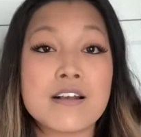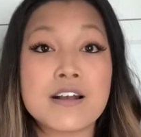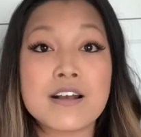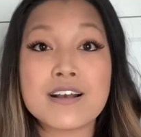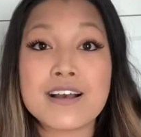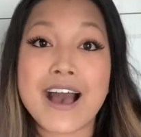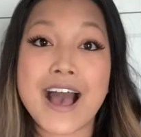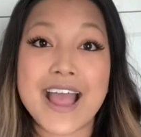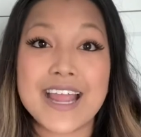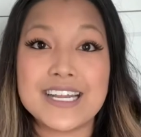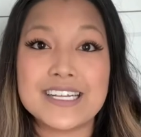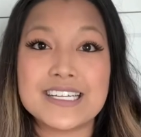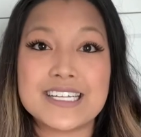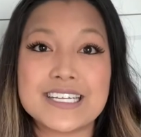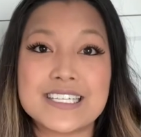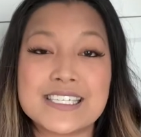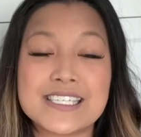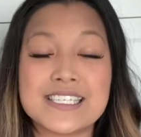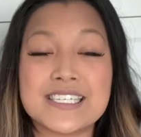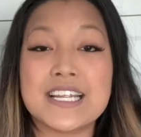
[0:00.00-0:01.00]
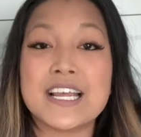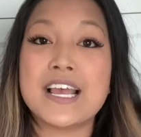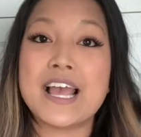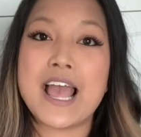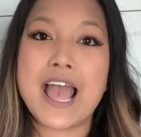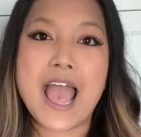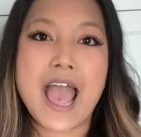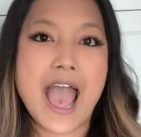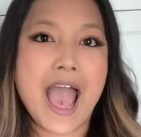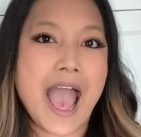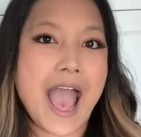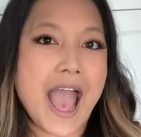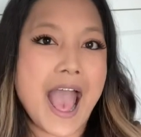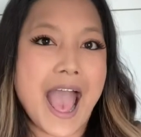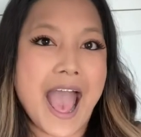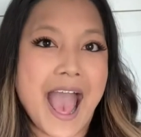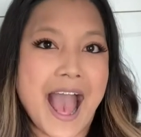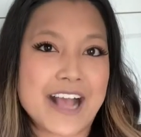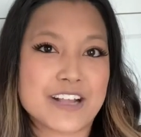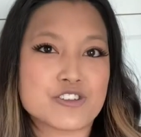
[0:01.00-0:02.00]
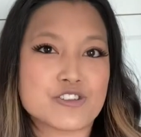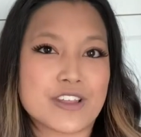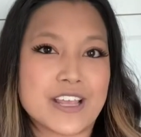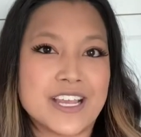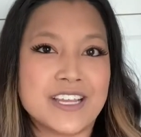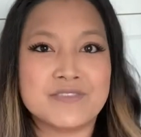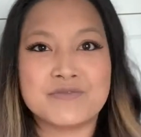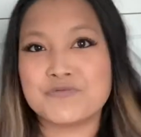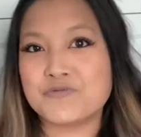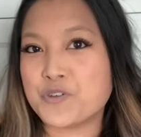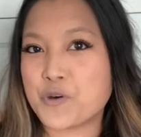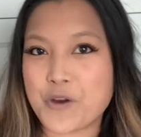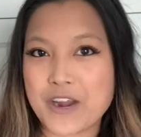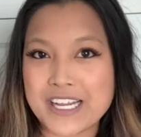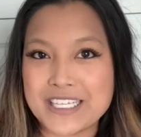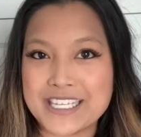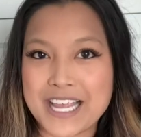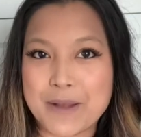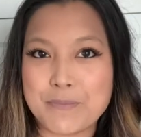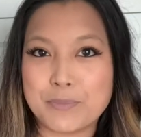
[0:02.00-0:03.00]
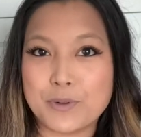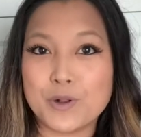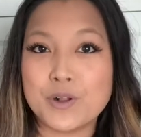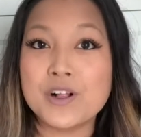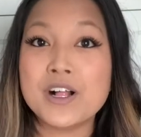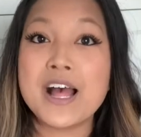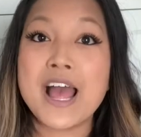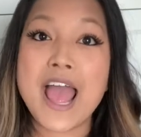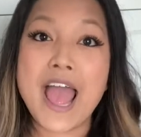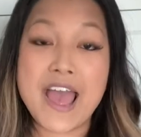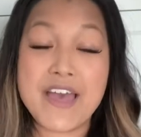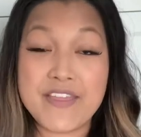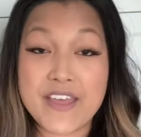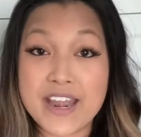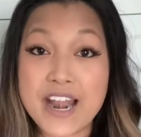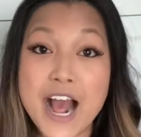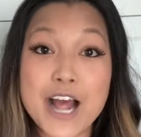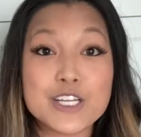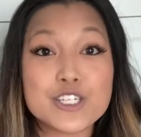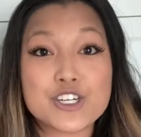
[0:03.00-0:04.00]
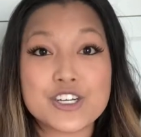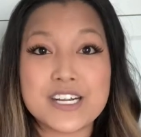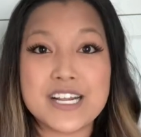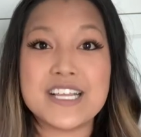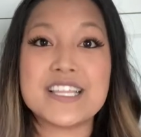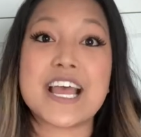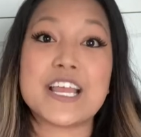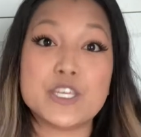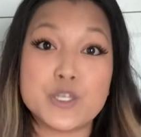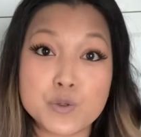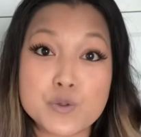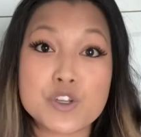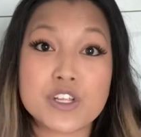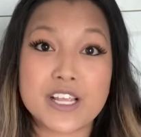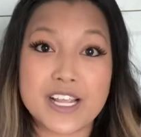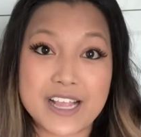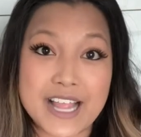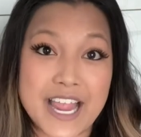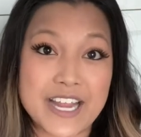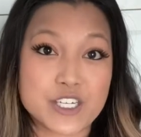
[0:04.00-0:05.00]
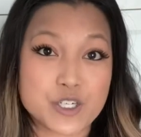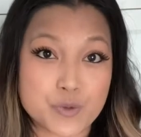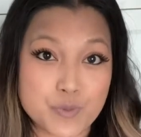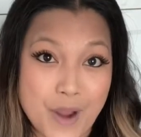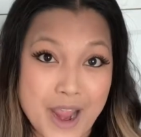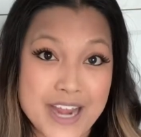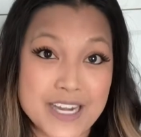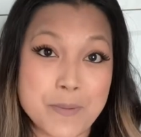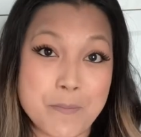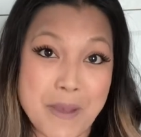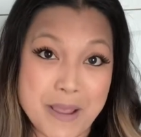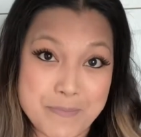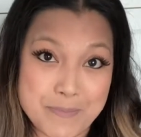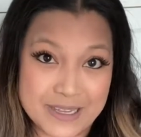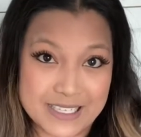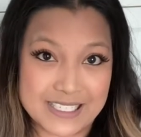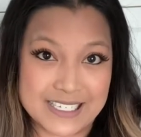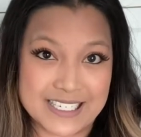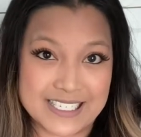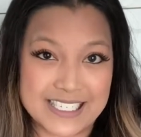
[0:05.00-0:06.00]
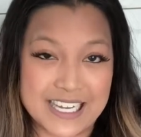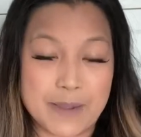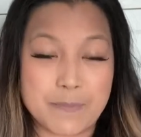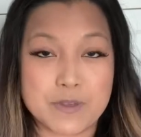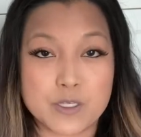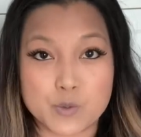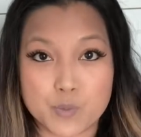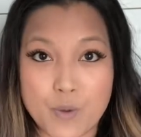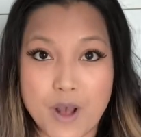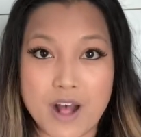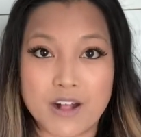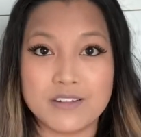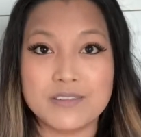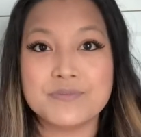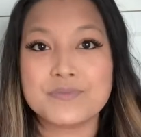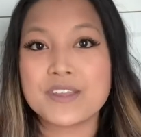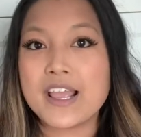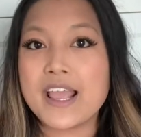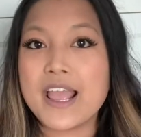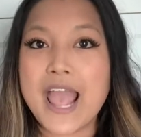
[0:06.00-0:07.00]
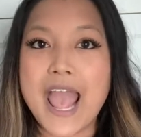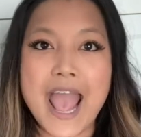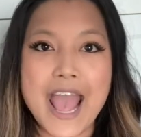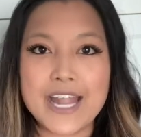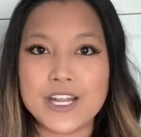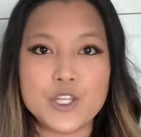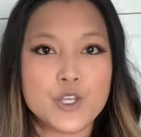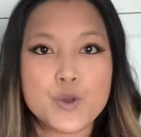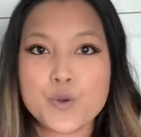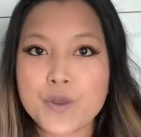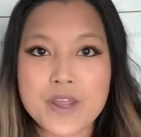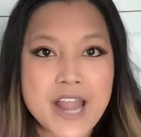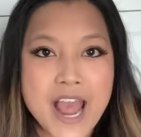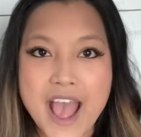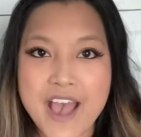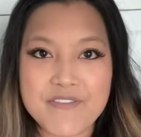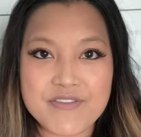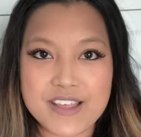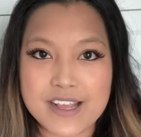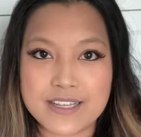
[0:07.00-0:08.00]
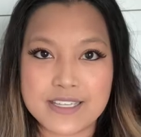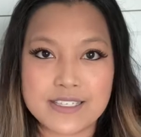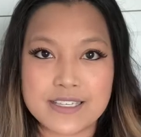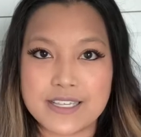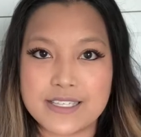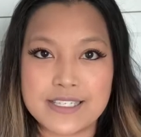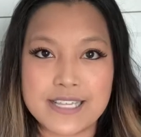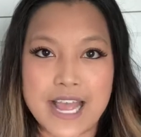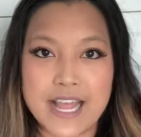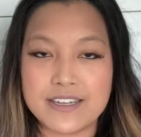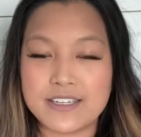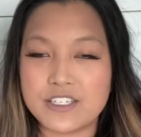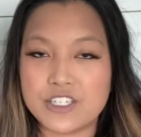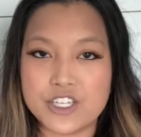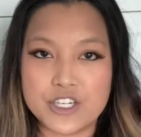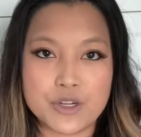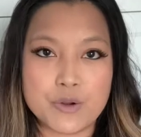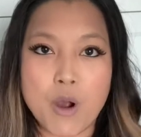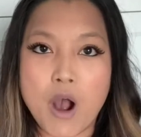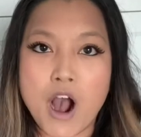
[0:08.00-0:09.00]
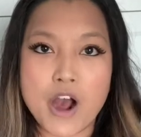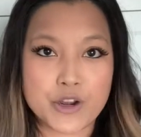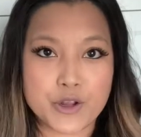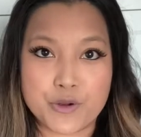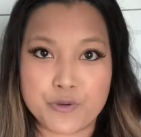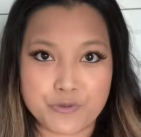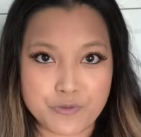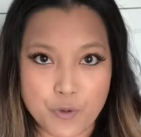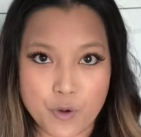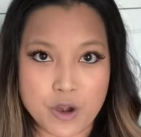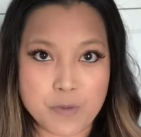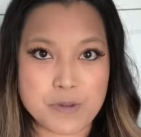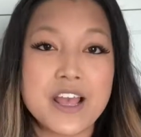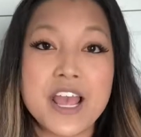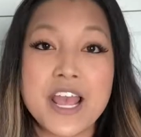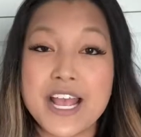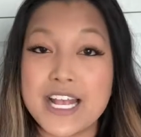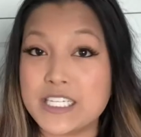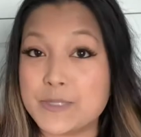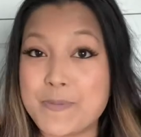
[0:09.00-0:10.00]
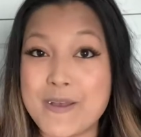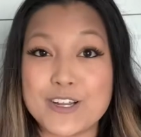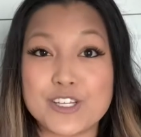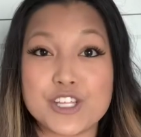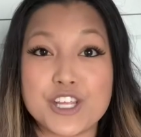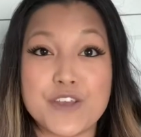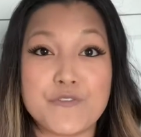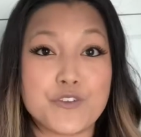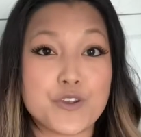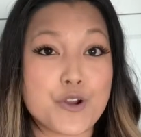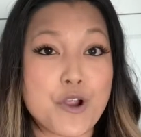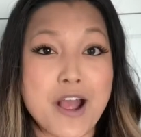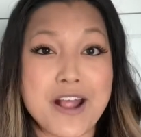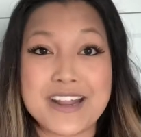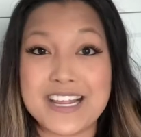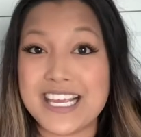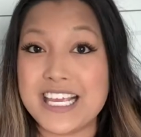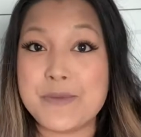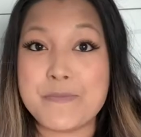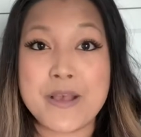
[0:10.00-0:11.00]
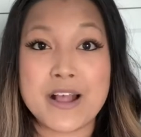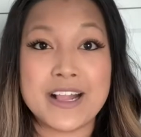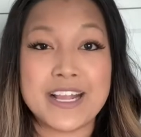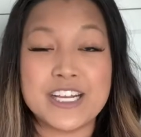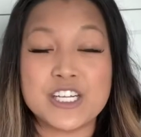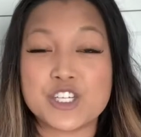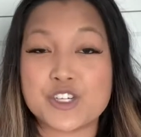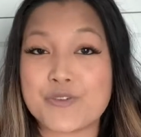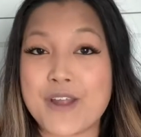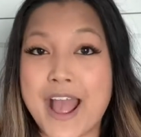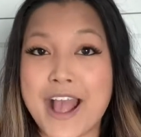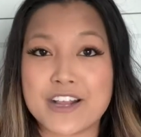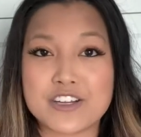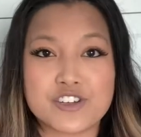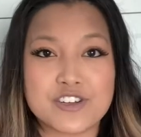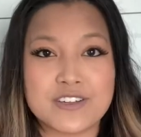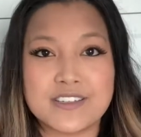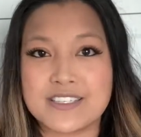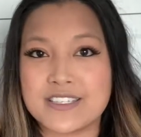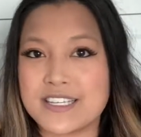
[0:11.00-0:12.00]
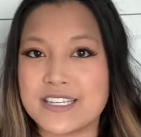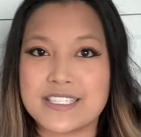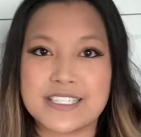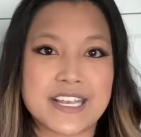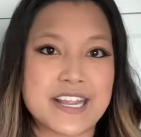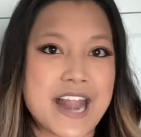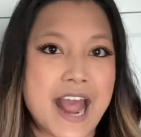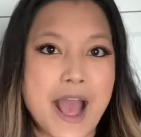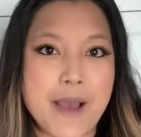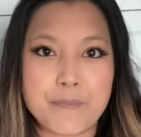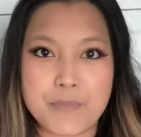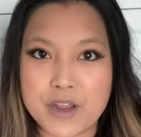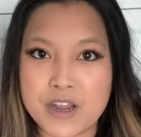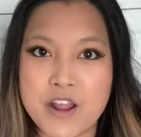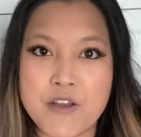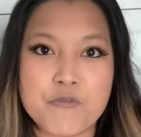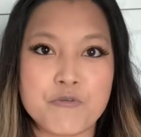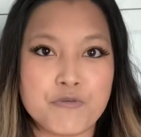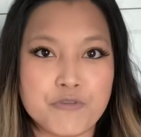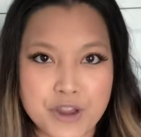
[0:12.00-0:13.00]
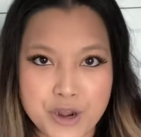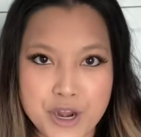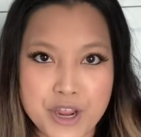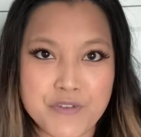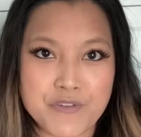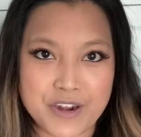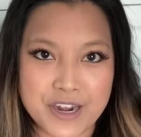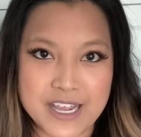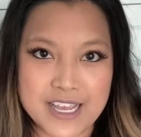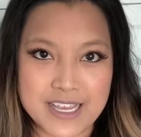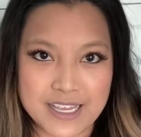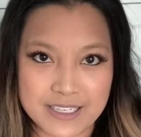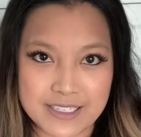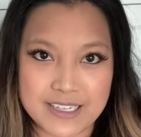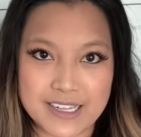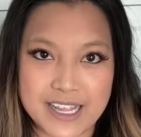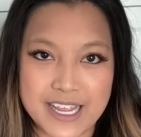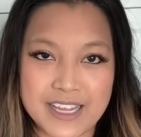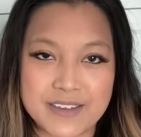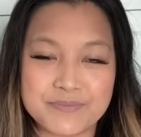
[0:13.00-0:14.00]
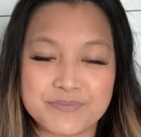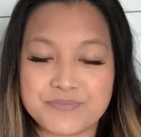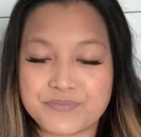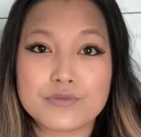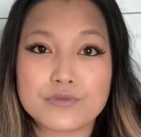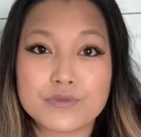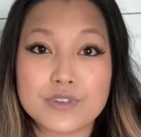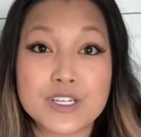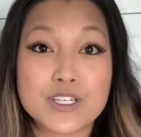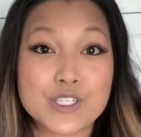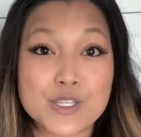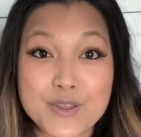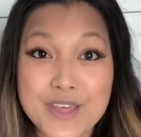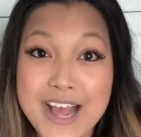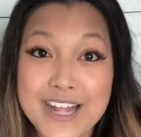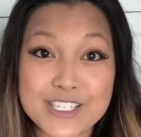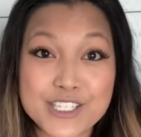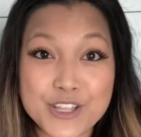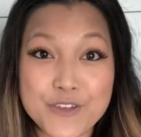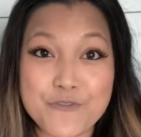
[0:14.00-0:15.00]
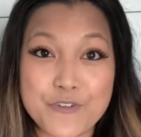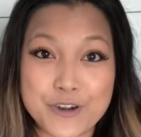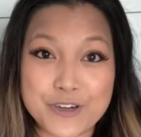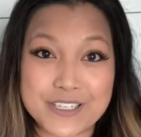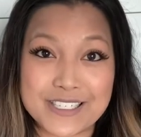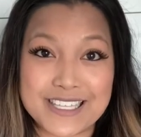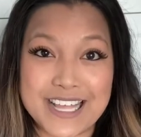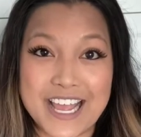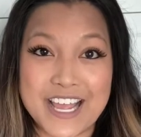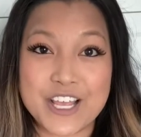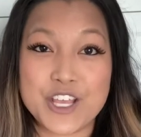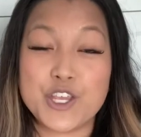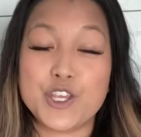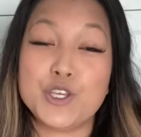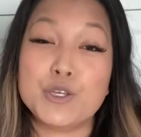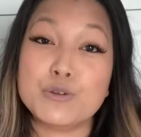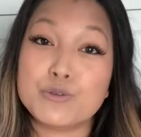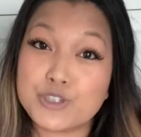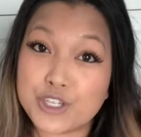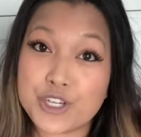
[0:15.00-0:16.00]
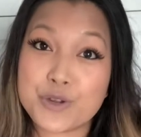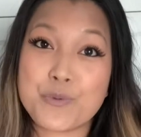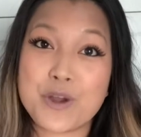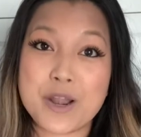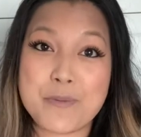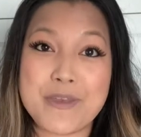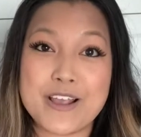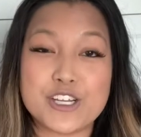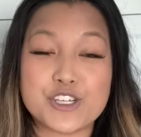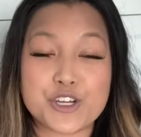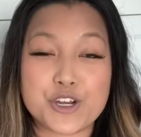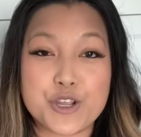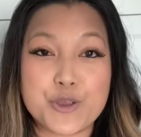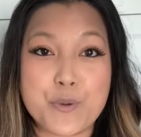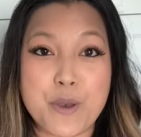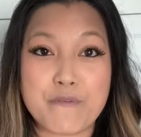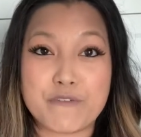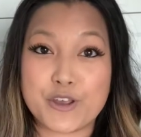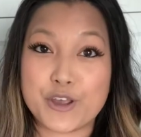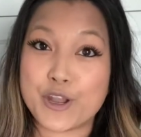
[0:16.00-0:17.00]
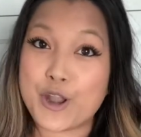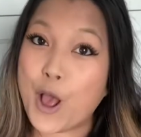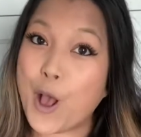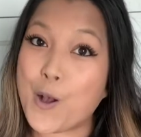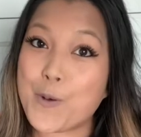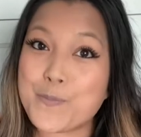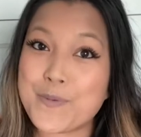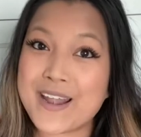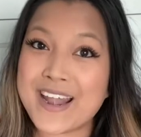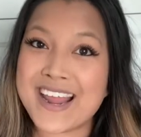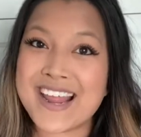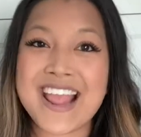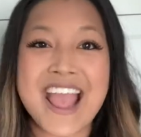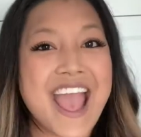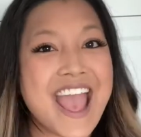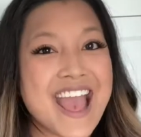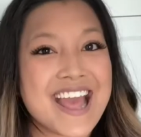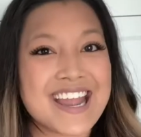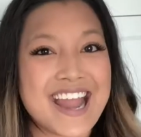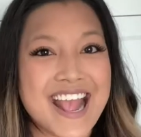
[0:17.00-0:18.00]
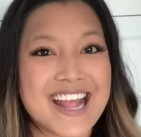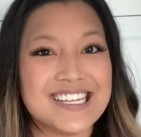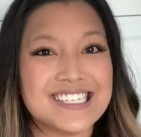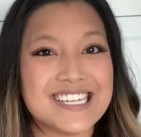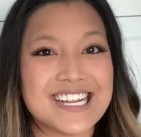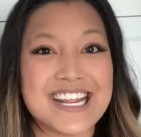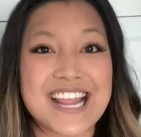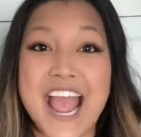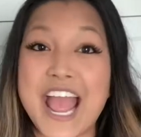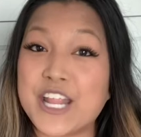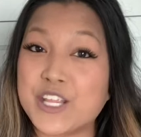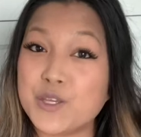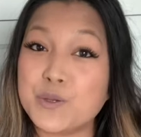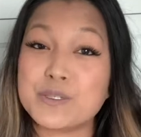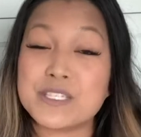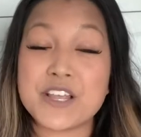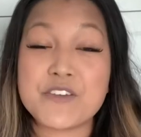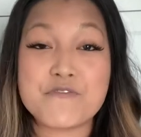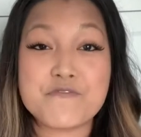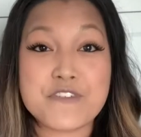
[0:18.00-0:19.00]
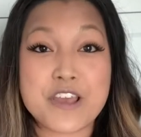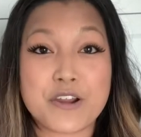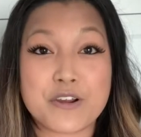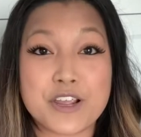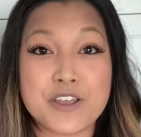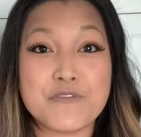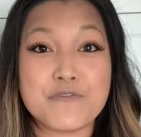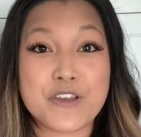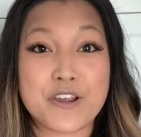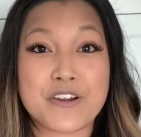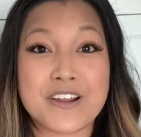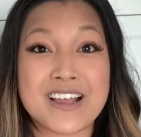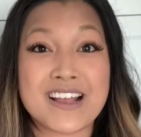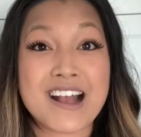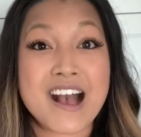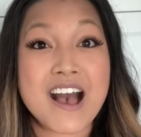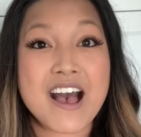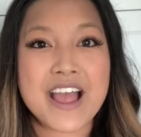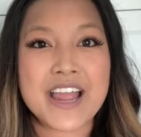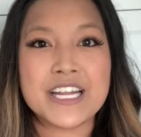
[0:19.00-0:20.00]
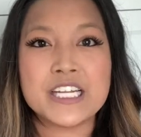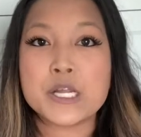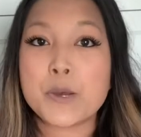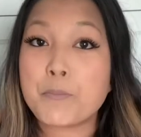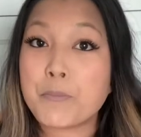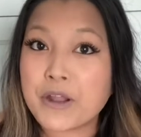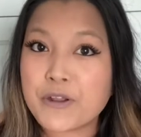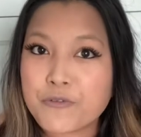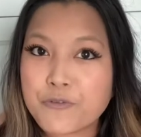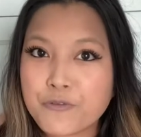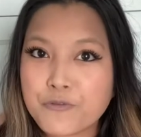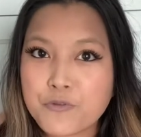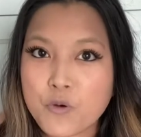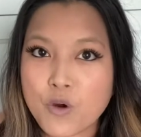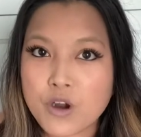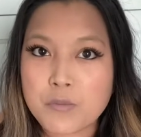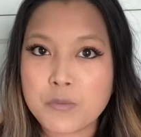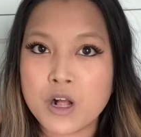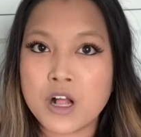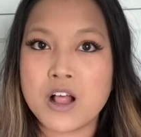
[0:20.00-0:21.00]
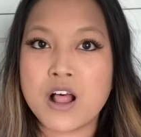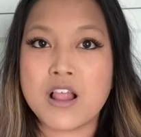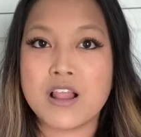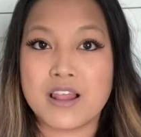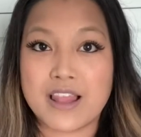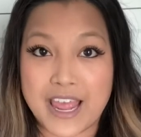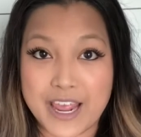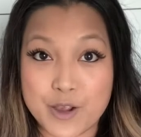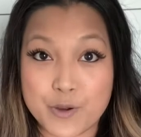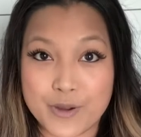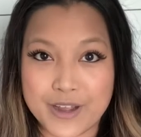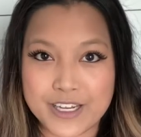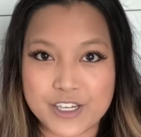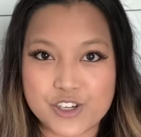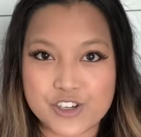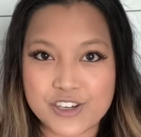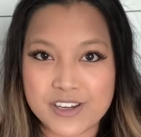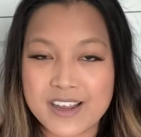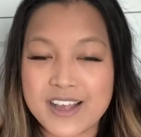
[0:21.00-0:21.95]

Kindest, Ashleigh, for example. And then underneath, I usually like to write my business name as well. And you can have this set to auto form, especially if you're on email interactions, this can happen very, very easily. So that's the first thing. You do wanna make sure you have a good opening and ending and using very, very kind but formal language.